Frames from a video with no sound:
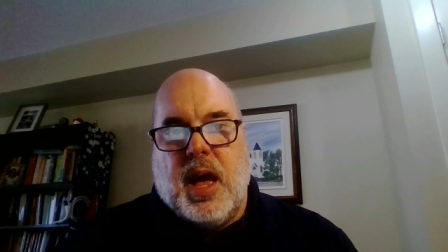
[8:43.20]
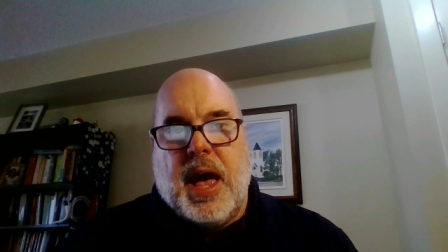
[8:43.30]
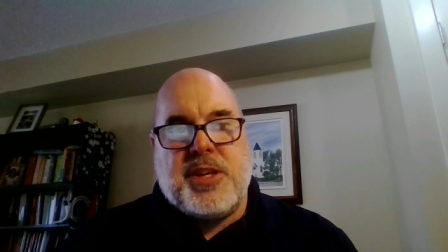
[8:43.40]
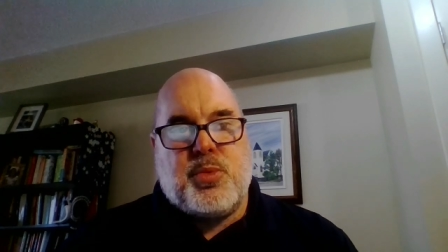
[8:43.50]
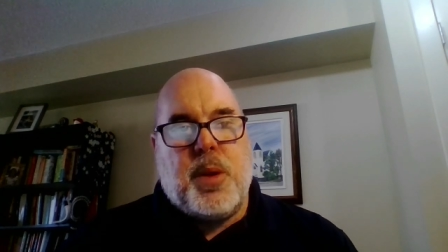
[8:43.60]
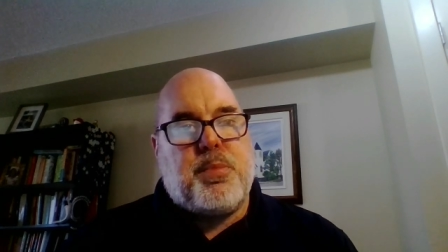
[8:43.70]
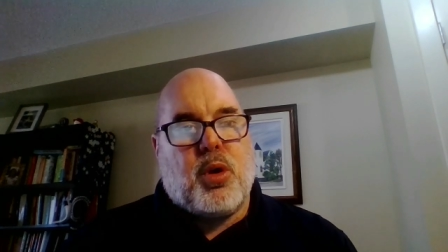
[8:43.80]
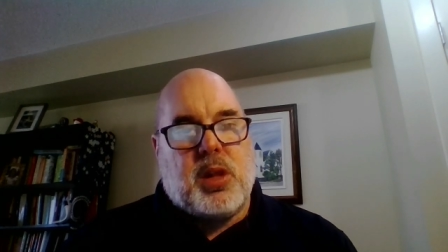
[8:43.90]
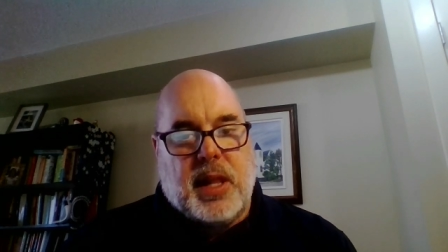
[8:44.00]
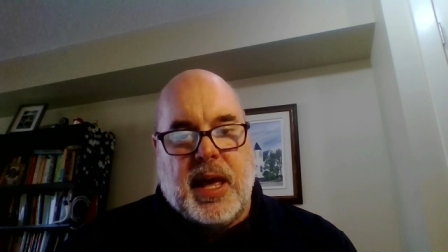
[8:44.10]
as we
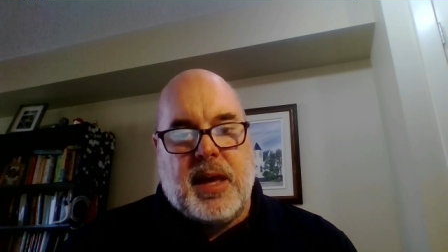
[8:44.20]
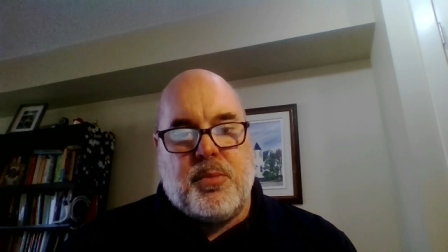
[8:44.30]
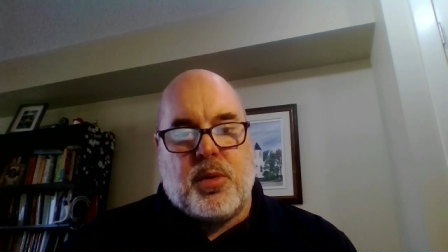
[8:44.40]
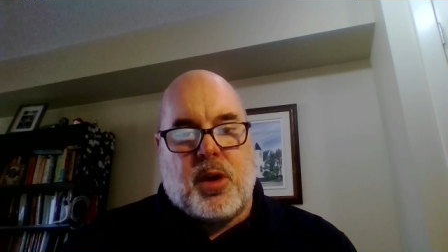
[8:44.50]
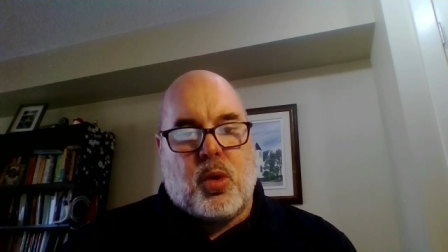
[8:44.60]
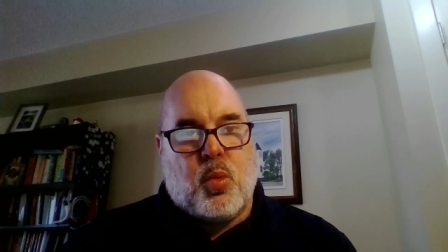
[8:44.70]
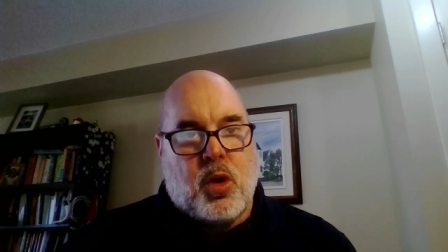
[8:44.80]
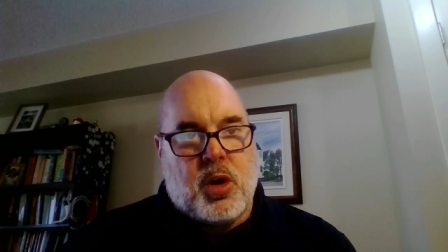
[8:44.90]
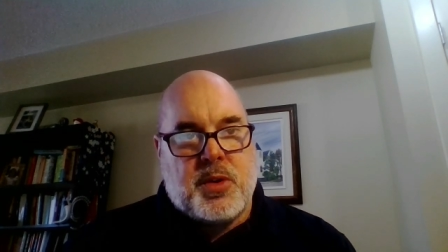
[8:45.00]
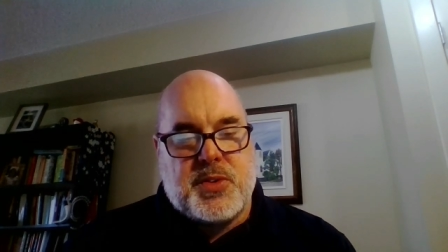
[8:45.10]
proclaim with our
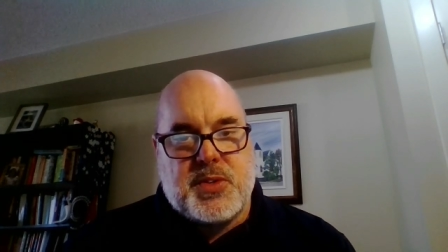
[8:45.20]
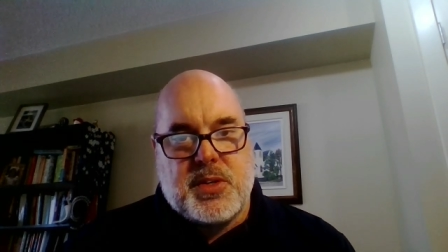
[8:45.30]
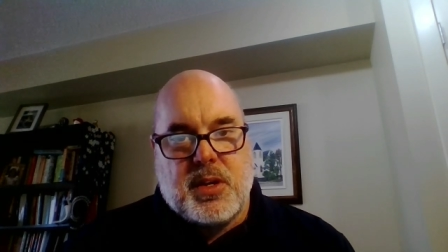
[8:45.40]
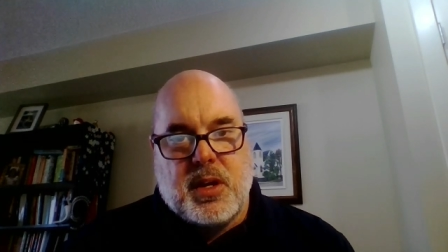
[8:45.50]
words,